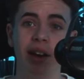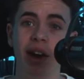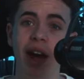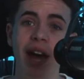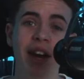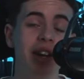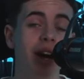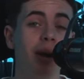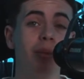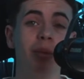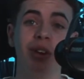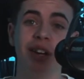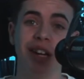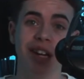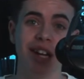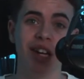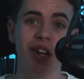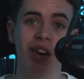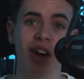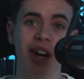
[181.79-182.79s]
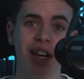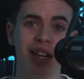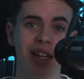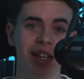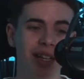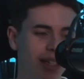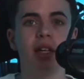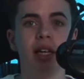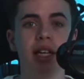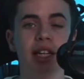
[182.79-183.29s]
end up looking great.
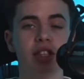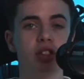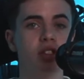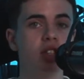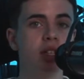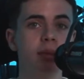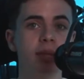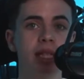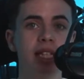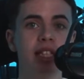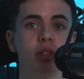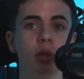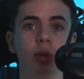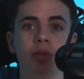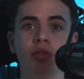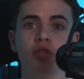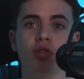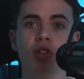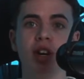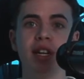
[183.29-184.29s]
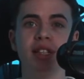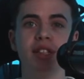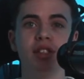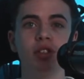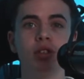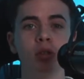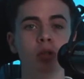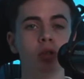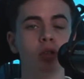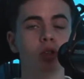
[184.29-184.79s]
Xtreme Skins do have great
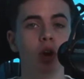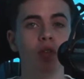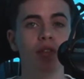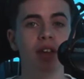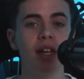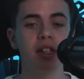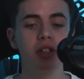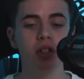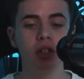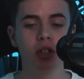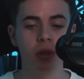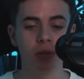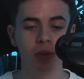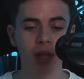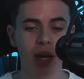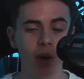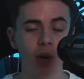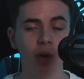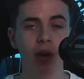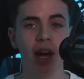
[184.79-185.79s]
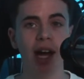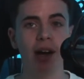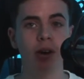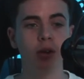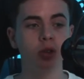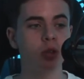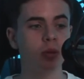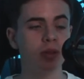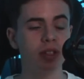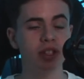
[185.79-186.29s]
tutorials on their YouTube channel on how
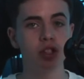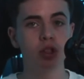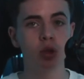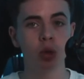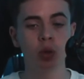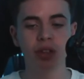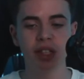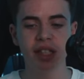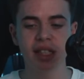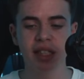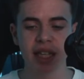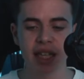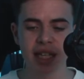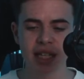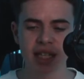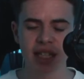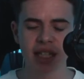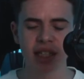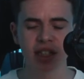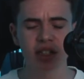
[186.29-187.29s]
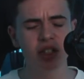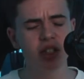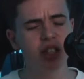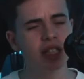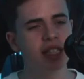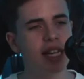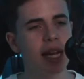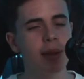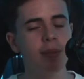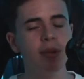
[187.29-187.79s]
to install the skins. It did
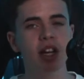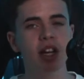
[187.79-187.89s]
take me a